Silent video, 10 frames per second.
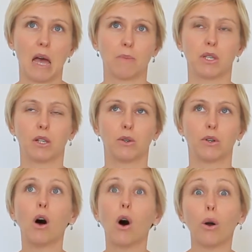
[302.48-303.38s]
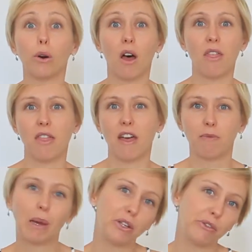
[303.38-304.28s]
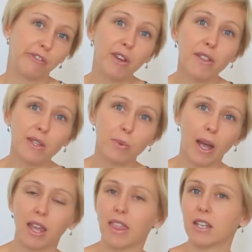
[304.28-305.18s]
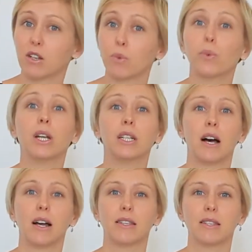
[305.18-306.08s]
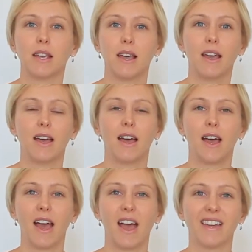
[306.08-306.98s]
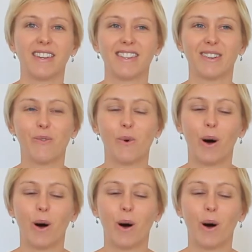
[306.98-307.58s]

absolute horror that they've made you feel this way and they didn't realize. And